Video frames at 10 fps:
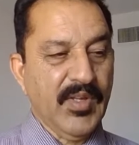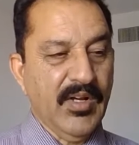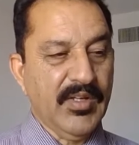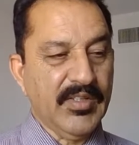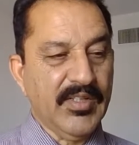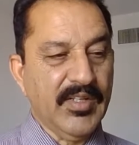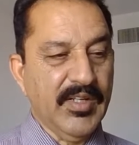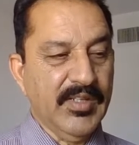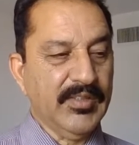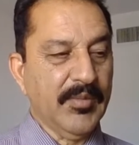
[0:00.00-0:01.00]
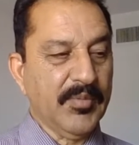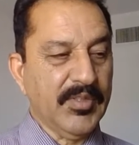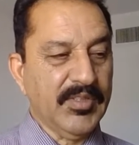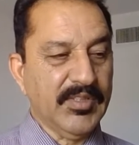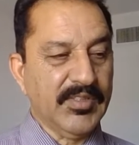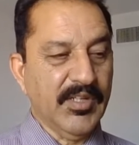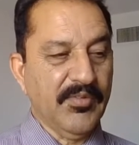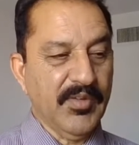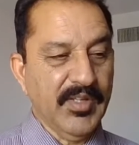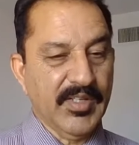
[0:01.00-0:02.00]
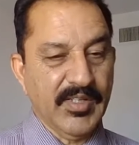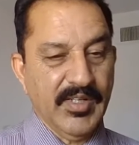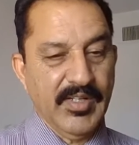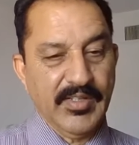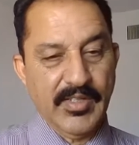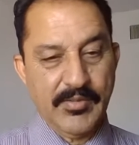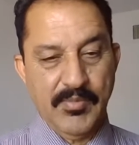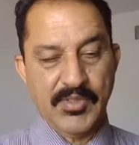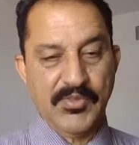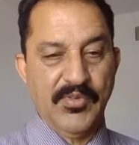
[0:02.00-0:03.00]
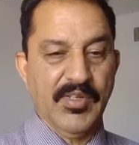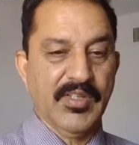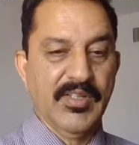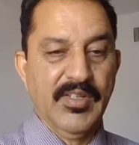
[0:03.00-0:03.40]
iron in the presence of air and atmosphere.